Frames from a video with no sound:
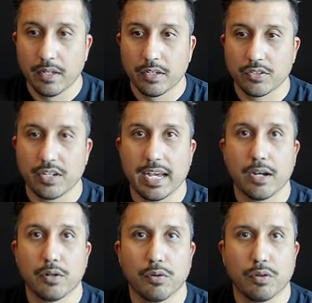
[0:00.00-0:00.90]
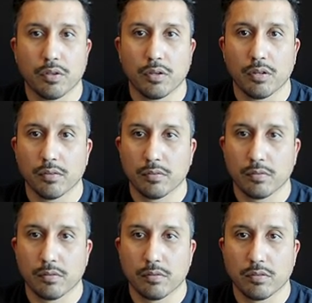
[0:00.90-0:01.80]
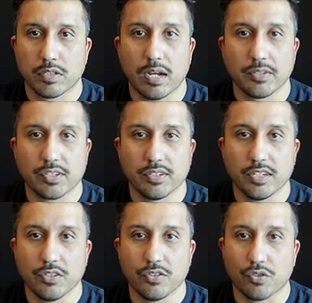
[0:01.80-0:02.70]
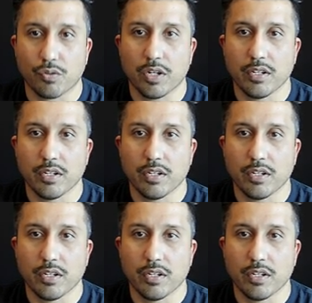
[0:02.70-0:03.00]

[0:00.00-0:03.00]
So now Thomas continues to run.